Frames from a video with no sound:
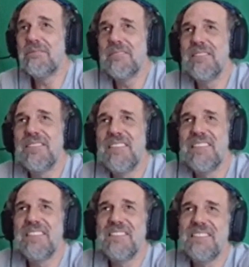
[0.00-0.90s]

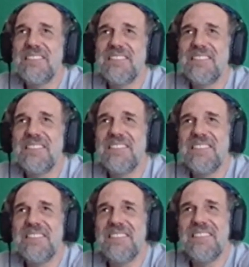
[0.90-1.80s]

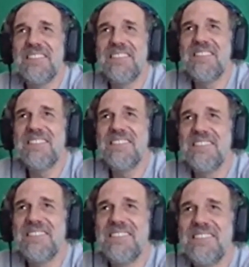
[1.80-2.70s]

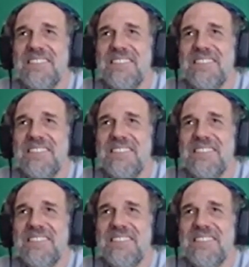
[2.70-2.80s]
(silent)